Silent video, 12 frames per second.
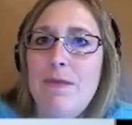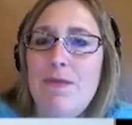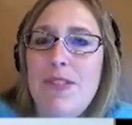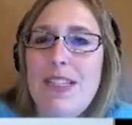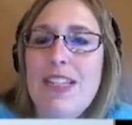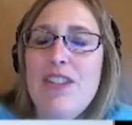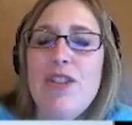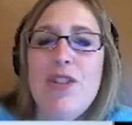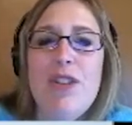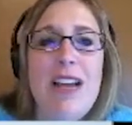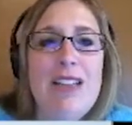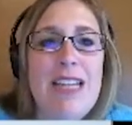physicians are
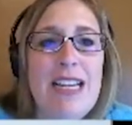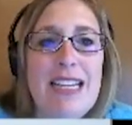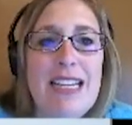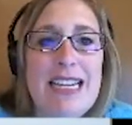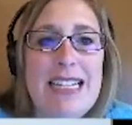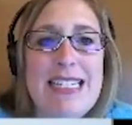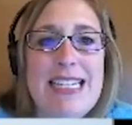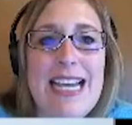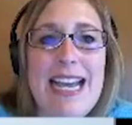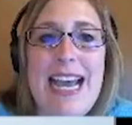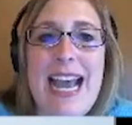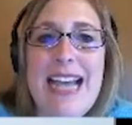now telling us
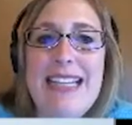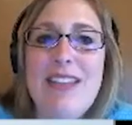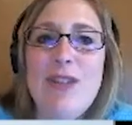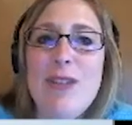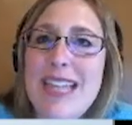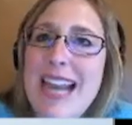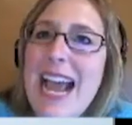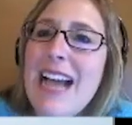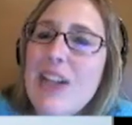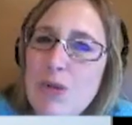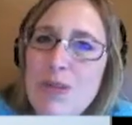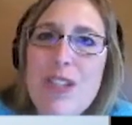is that there is an
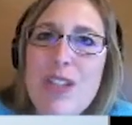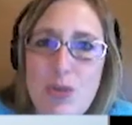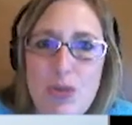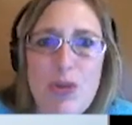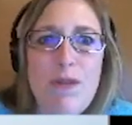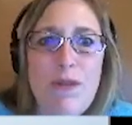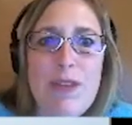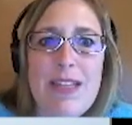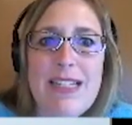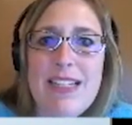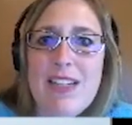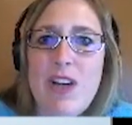actual disorder for
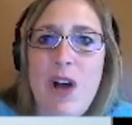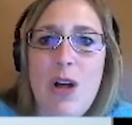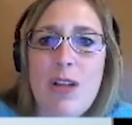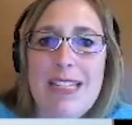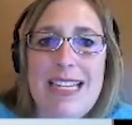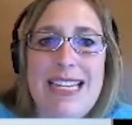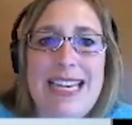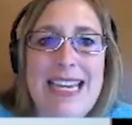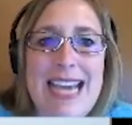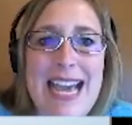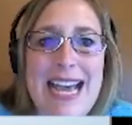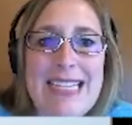this. It's called
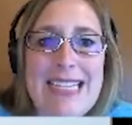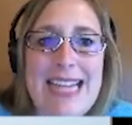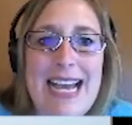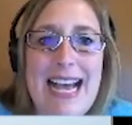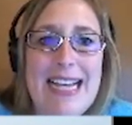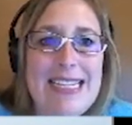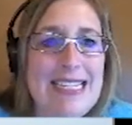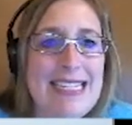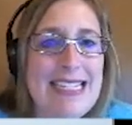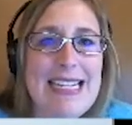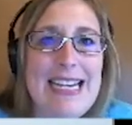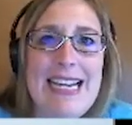
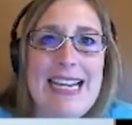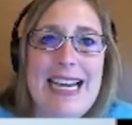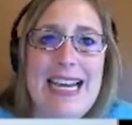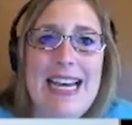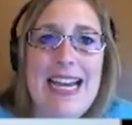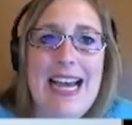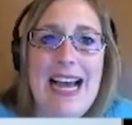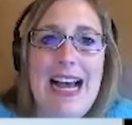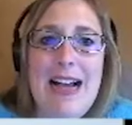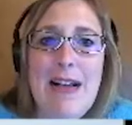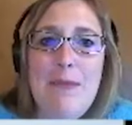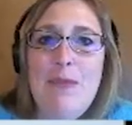ESS,
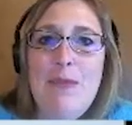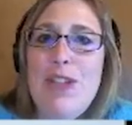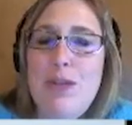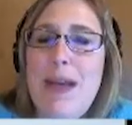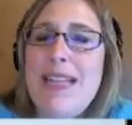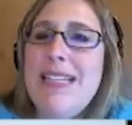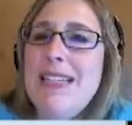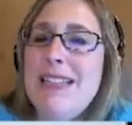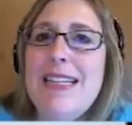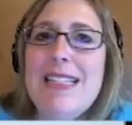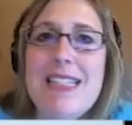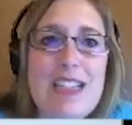which
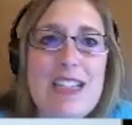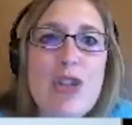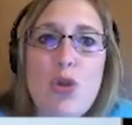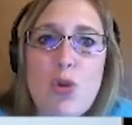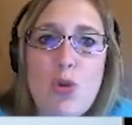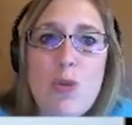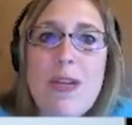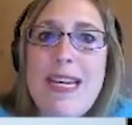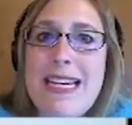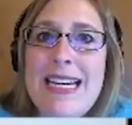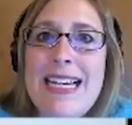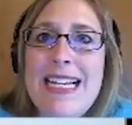basically is
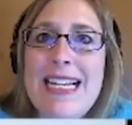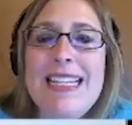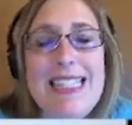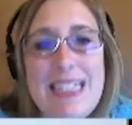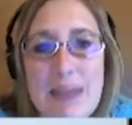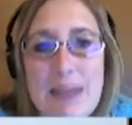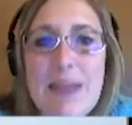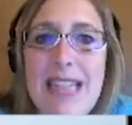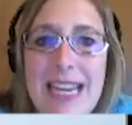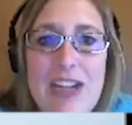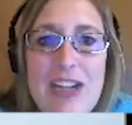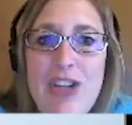screen
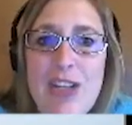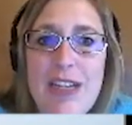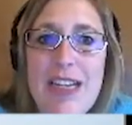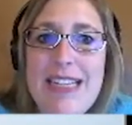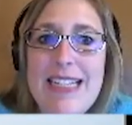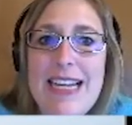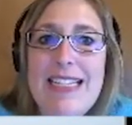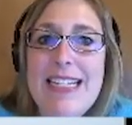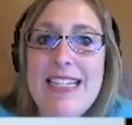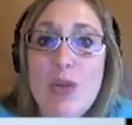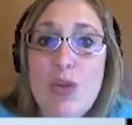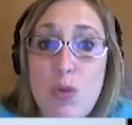stimulation. It's a
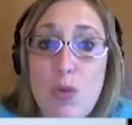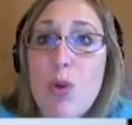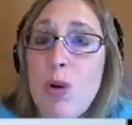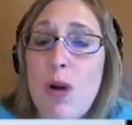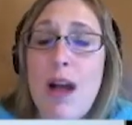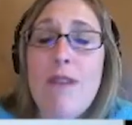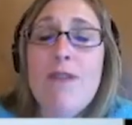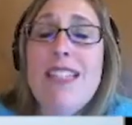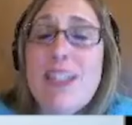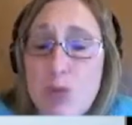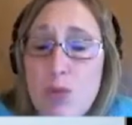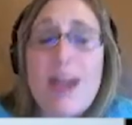disorder of
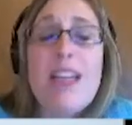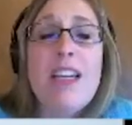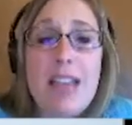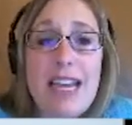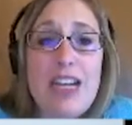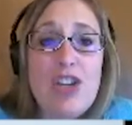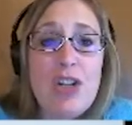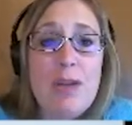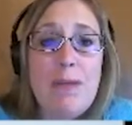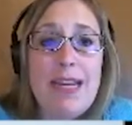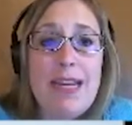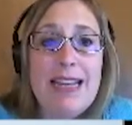
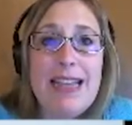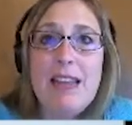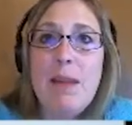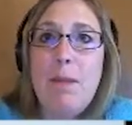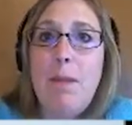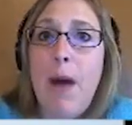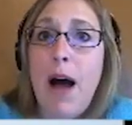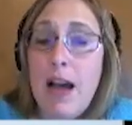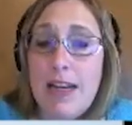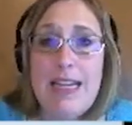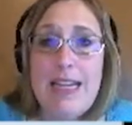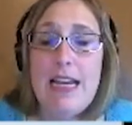dysregulation, meaning that the
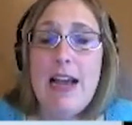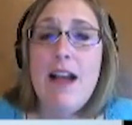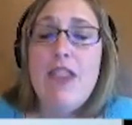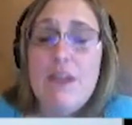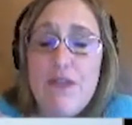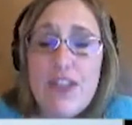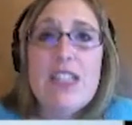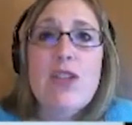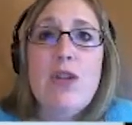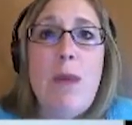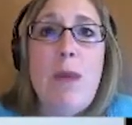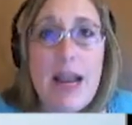body, the
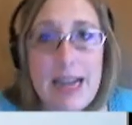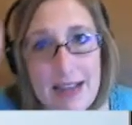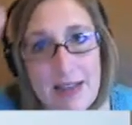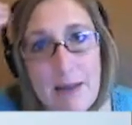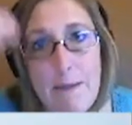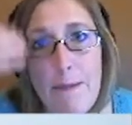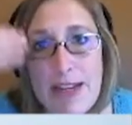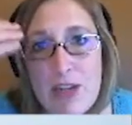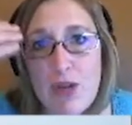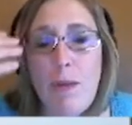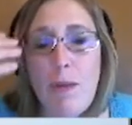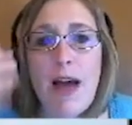physical body and the
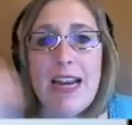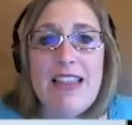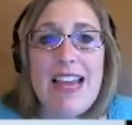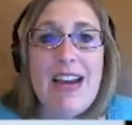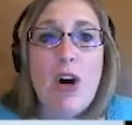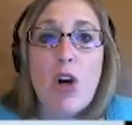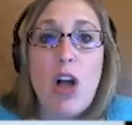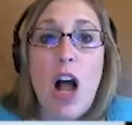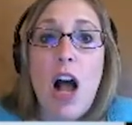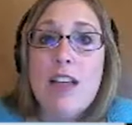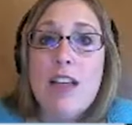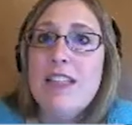mental body, they are
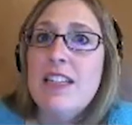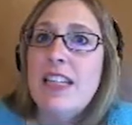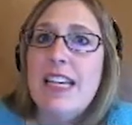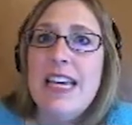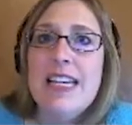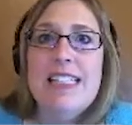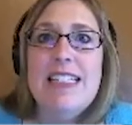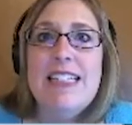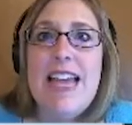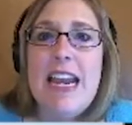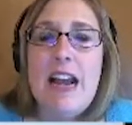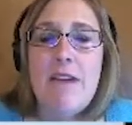constantly in a
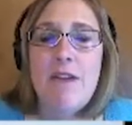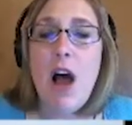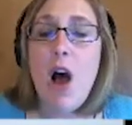state of